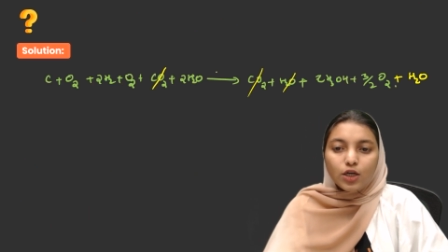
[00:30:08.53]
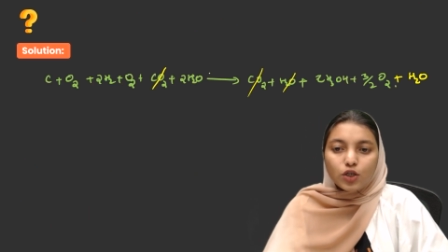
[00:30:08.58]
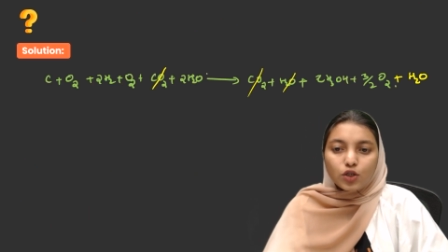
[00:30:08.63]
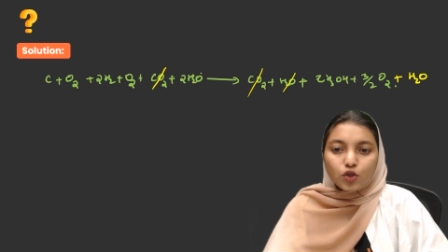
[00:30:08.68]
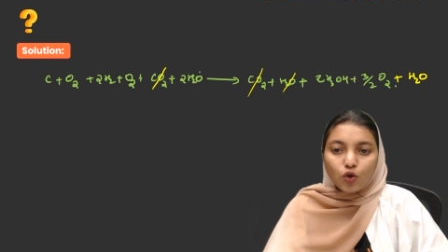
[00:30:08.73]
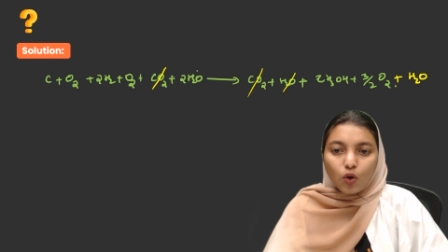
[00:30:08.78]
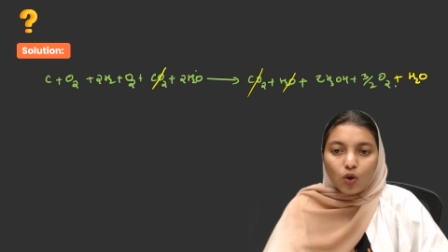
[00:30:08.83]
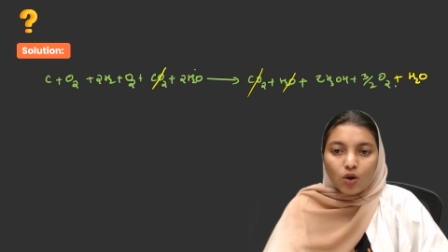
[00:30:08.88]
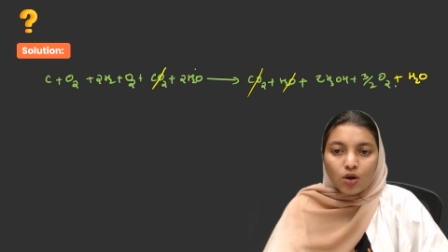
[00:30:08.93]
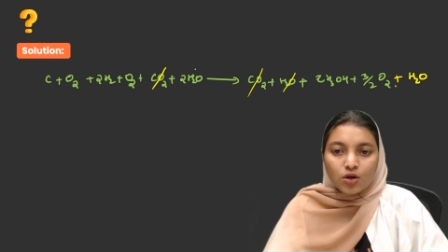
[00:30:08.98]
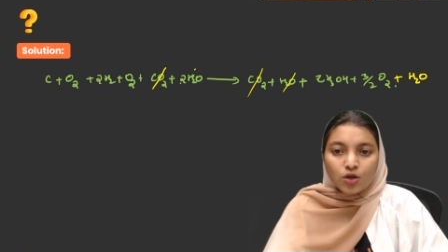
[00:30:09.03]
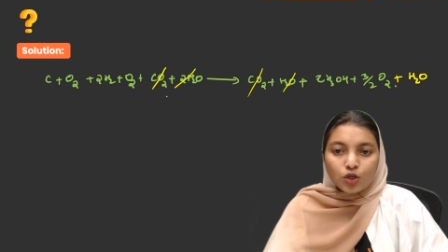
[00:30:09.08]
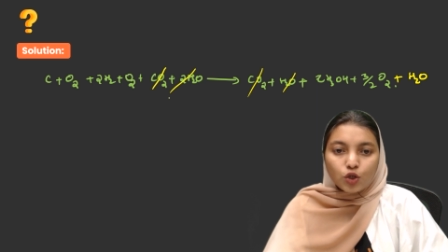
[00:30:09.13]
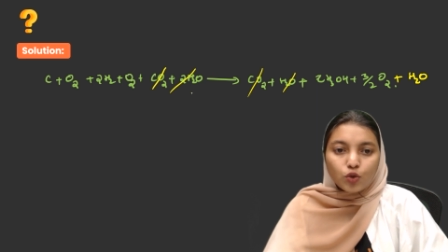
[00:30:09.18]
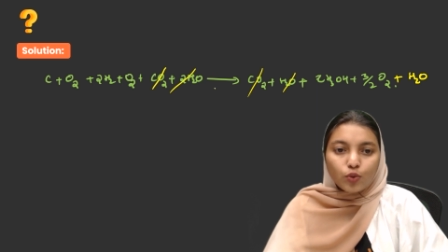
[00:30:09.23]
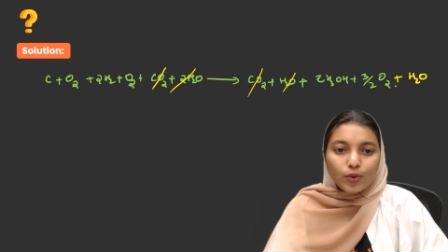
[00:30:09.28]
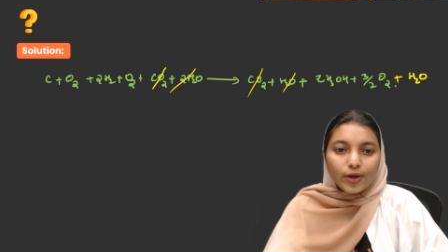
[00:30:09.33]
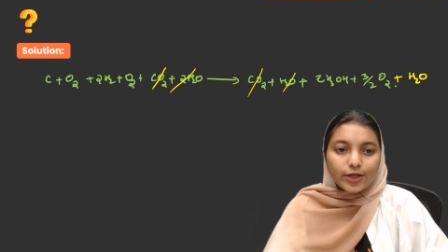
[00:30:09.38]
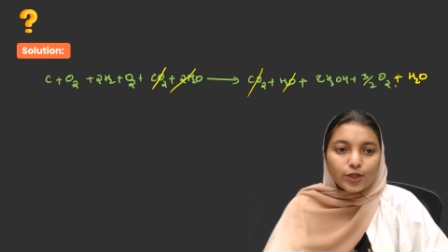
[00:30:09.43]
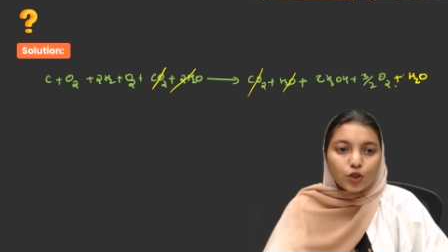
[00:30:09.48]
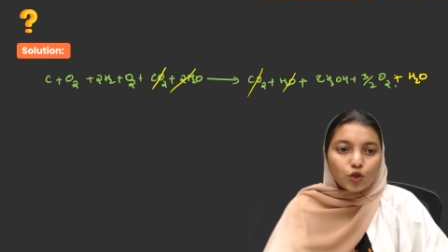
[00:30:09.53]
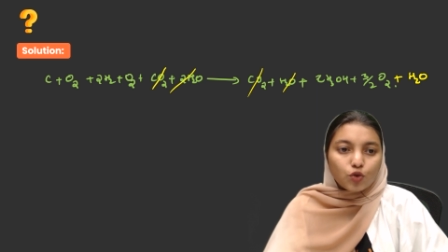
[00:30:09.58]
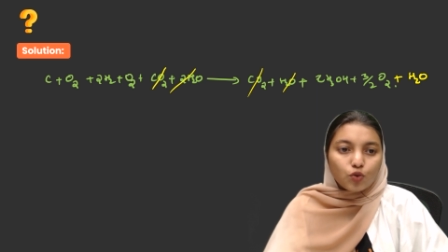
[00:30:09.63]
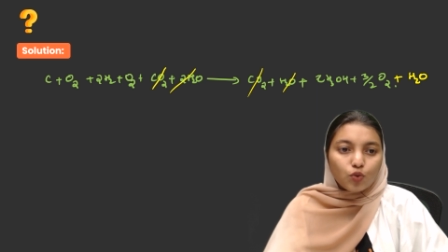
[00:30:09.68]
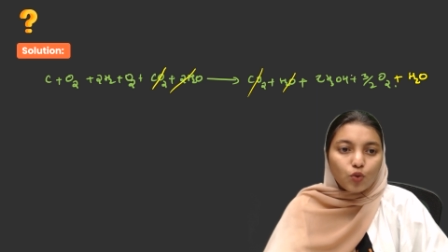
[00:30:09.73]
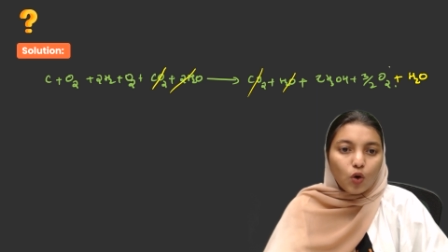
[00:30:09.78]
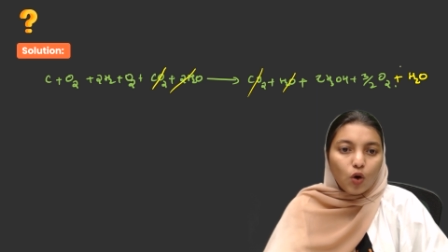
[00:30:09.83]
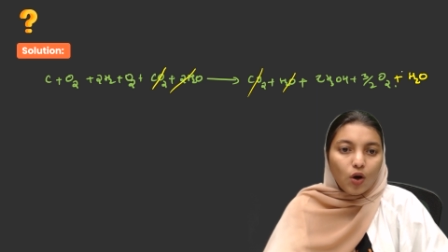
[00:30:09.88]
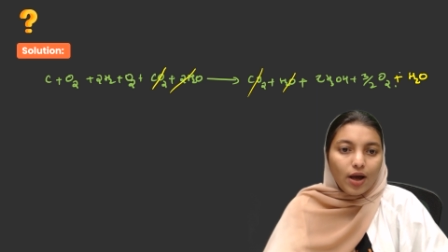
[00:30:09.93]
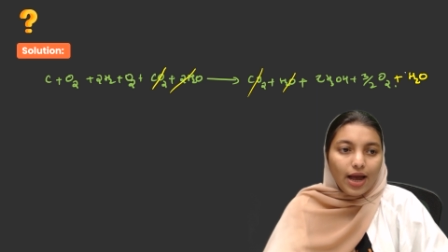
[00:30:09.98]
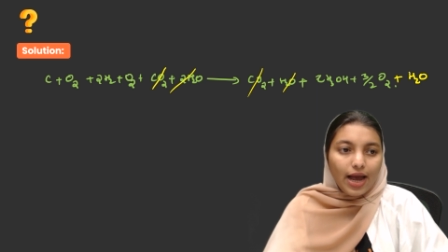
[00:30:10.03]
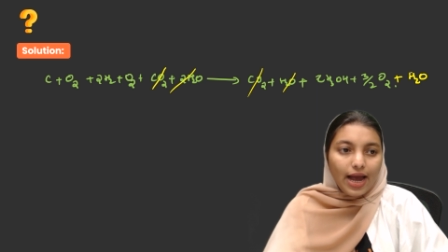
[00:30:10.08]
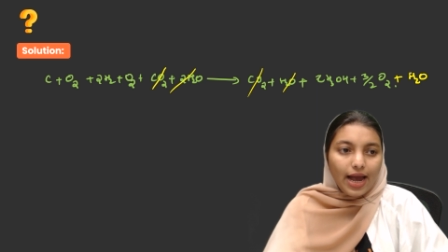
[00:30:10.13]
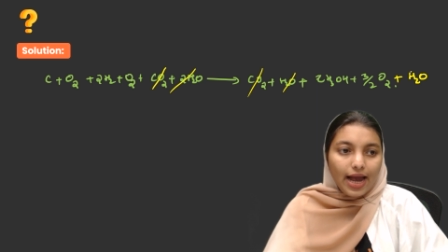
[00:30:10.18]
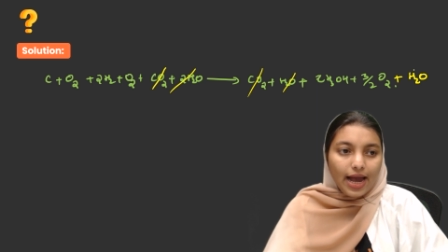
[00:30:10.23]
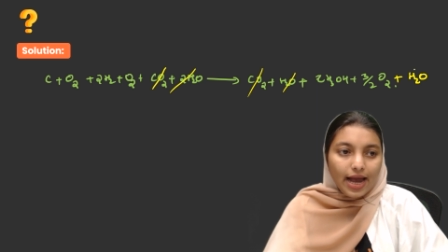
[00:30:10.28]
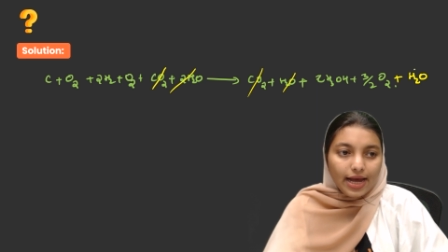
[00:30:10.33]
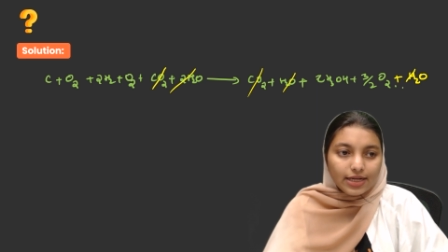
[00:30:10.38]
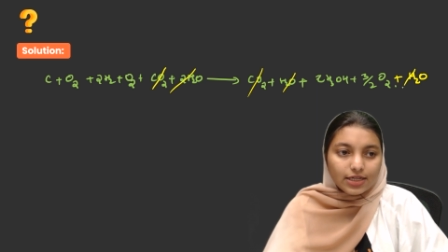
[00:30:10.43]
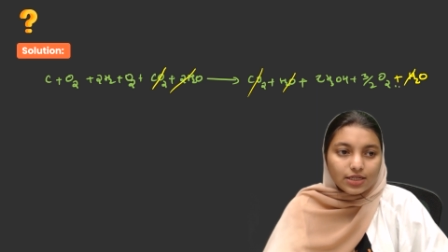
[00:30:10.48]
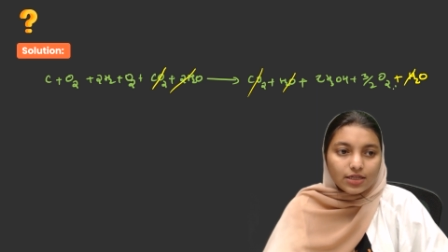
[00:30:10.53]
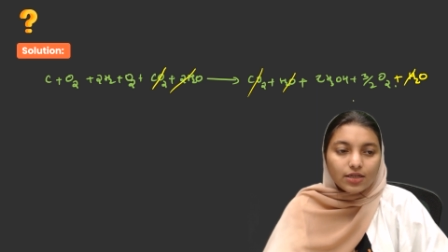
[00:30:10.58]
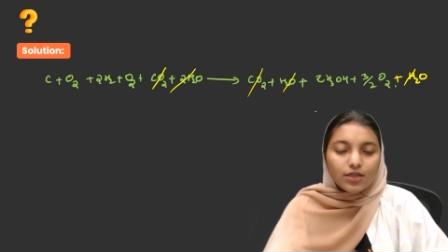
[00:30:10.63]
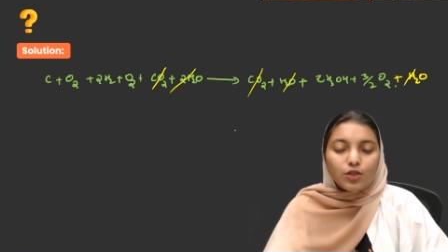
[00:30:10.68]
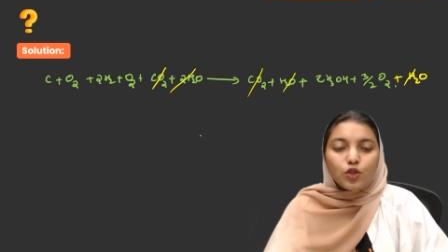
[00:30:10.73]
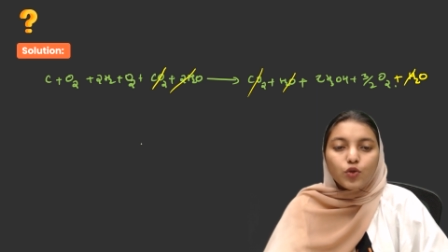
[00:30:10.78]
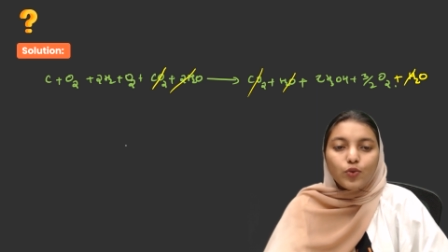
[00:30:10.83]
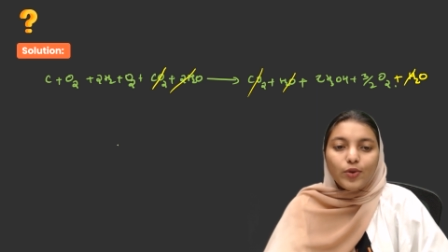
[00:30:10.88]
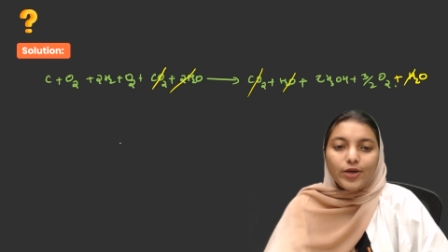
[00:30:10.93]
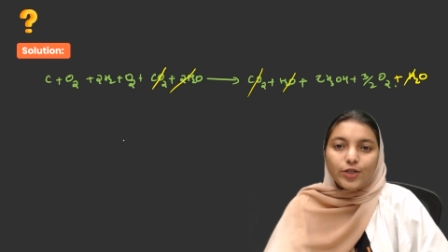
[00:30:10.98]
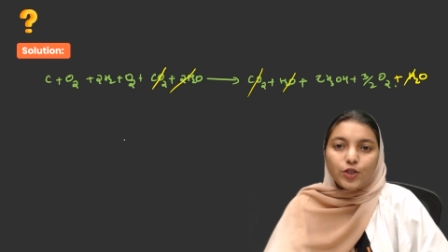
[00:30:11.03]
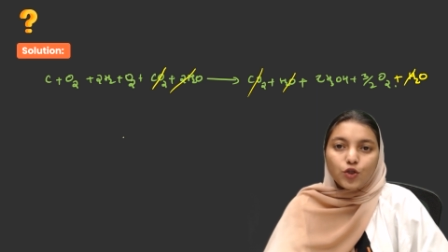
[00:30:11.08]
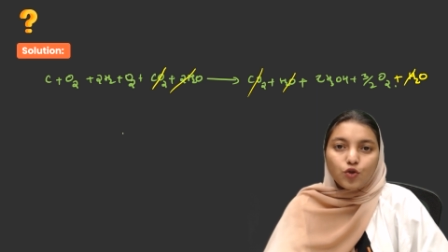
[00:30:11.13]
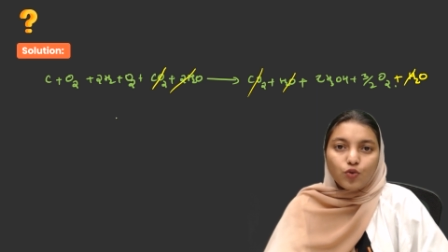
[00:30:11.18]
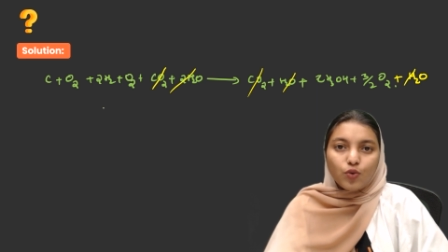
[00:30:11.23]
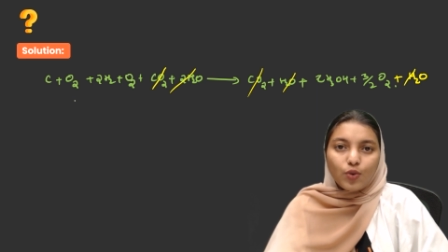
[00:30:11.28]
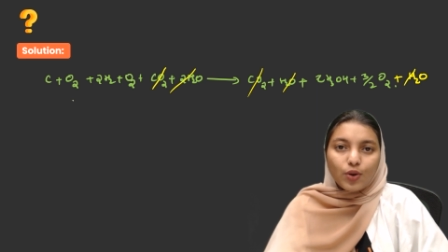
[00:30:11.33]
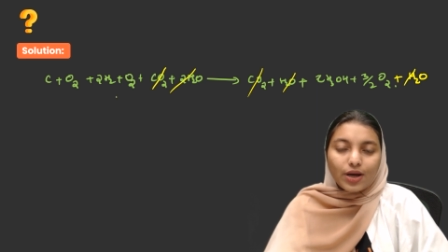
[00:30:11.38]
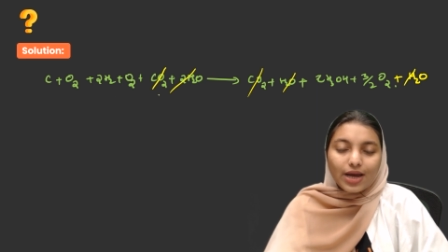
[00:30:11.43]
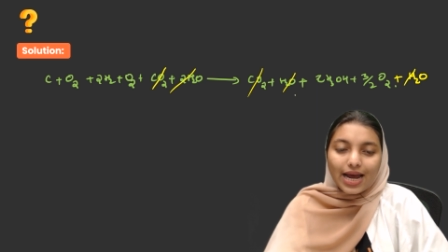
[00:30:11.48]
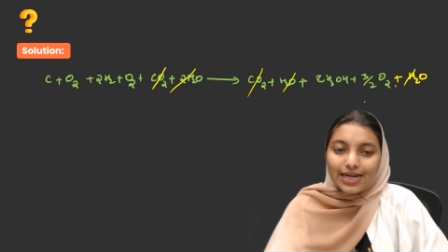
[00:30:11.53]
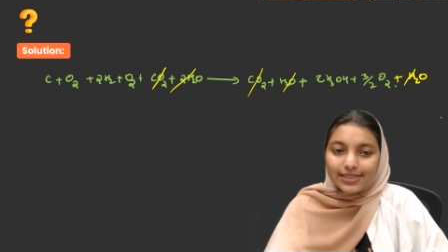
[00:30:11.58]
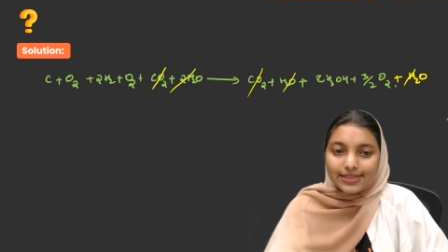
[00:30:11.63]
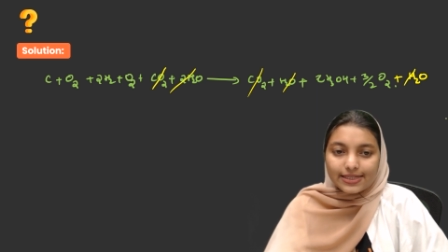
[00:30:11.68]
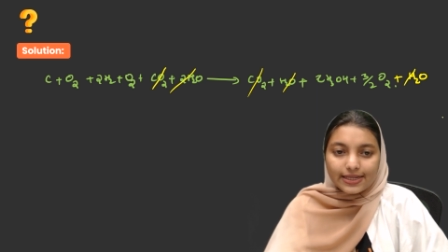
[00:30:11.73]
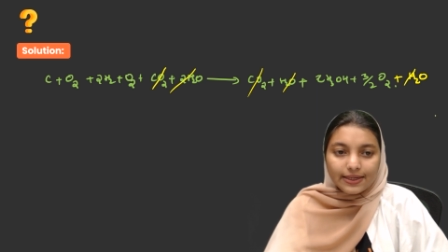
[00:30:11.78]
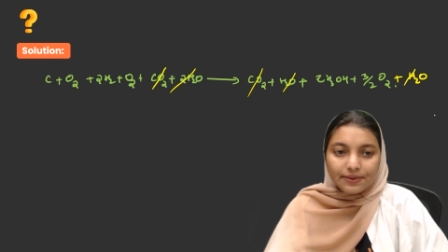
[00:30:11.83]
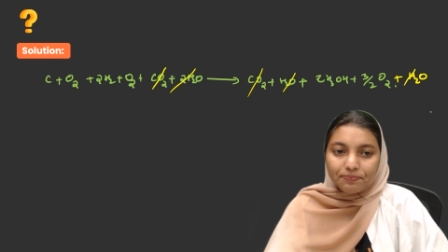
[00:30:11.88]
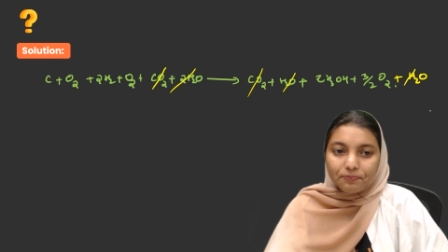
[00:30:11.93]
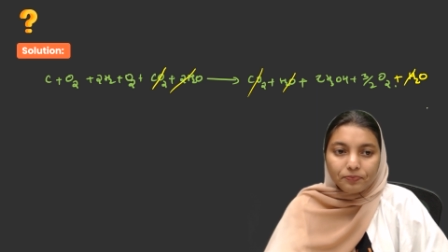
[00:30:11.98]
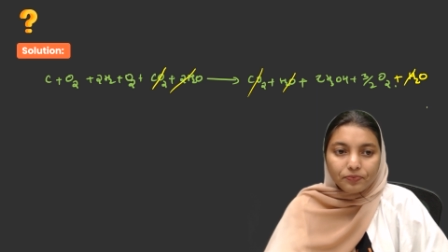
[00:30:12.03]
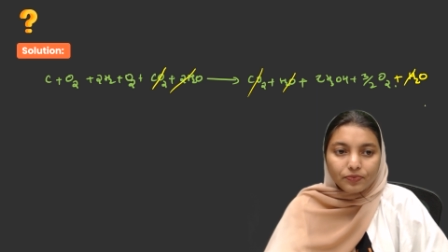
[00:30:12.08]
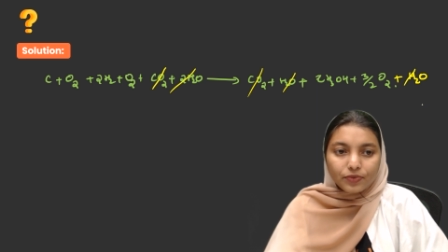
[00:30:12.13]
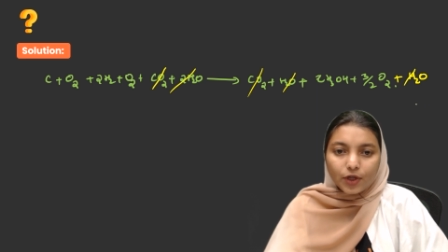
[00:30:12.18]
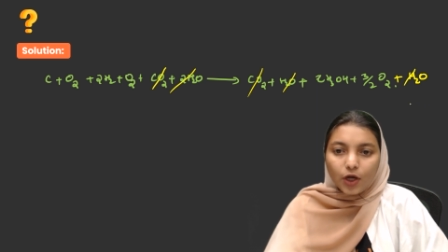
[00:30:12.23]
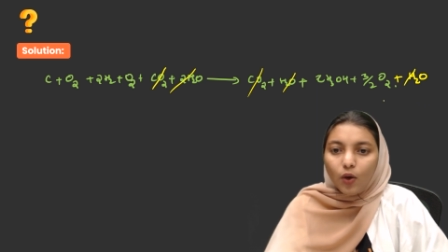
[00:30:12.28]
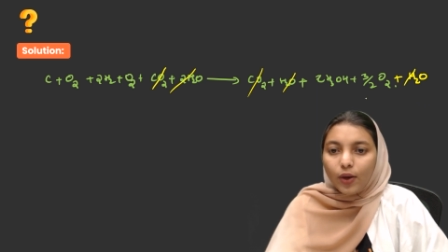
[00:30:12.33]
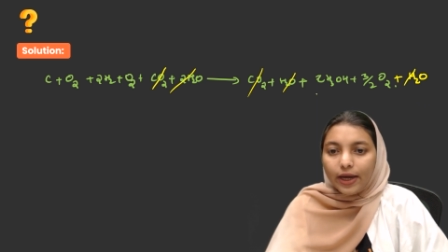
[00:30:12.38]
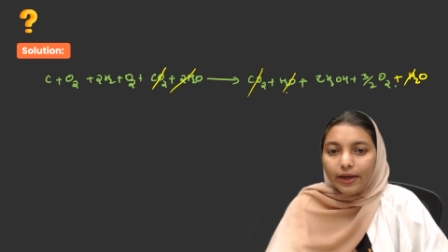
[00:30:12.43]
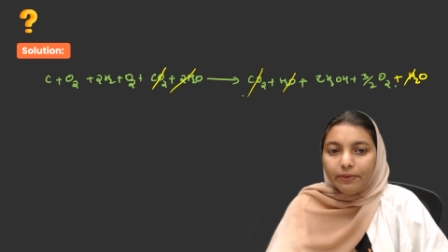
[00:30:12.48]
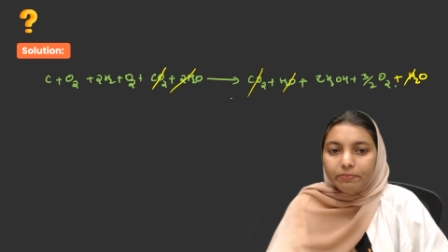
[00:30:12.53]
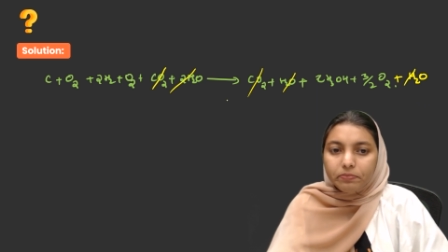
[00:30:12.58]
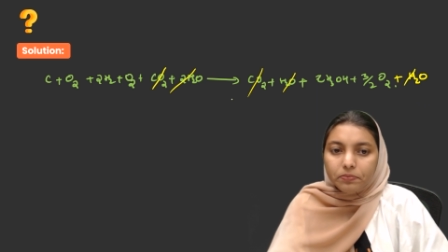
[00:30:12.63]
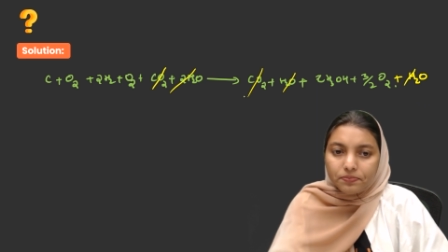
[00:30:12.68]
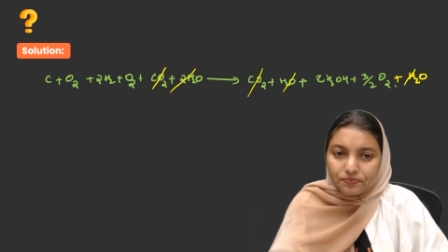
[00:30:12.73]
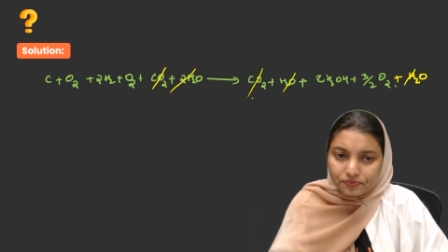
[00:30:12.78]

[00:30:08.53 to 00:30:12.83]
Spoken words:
So, 2H2O and 2H2O cancel. Okay.